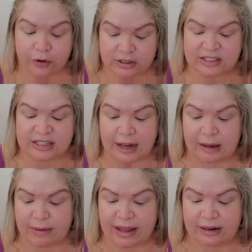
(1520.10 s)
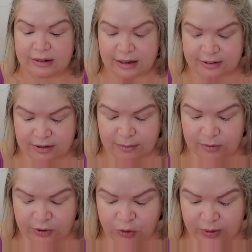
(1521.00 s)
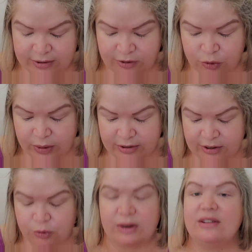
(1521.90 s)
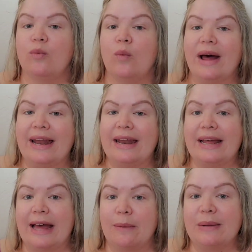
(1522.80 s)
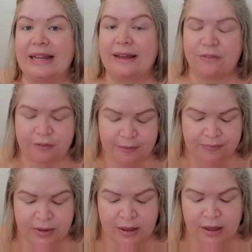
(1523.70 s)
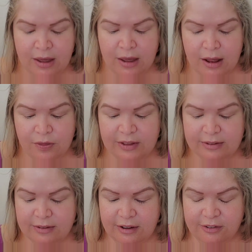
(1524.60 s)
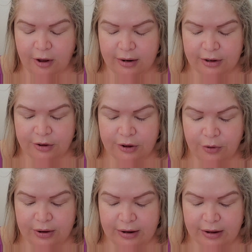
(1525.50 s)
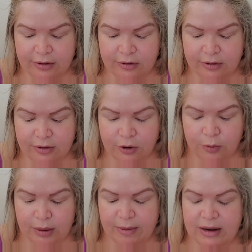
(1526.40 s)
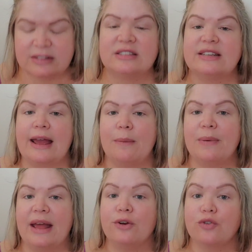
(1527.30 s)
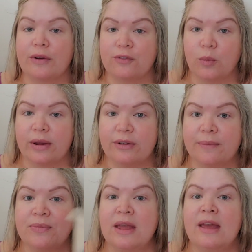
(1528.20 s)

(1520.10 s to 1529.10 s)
first time I had customs, which was in 2021, I believe. This is Exotic Coconut, Caribbean Escape, and Driftwood.